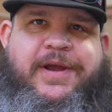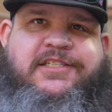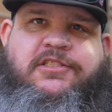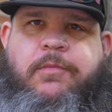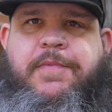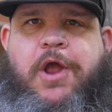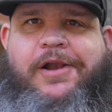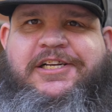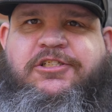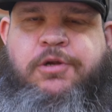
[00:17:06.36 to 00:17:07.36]
wings. I'm gonna be
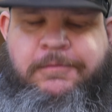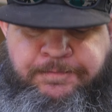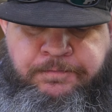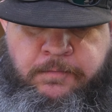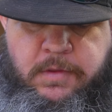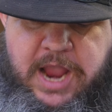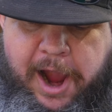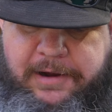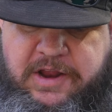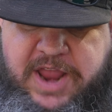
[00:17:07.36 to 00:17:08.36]
honest. Marinara.
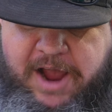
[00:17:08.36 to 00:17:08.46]
Yeah, and they